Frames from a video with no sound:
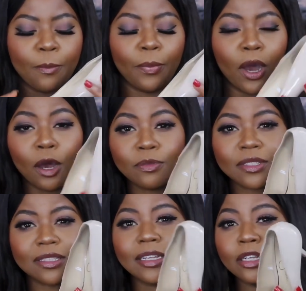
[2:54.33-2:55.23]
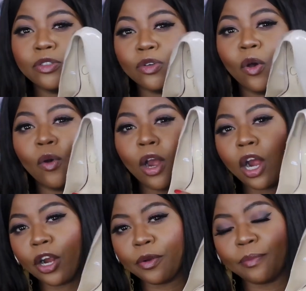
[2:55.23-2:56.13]
pumps that don't
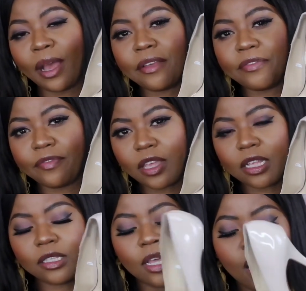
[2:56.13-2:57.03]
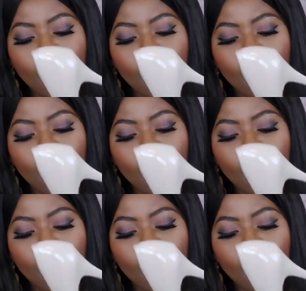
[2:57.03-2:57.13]
hurt my feet.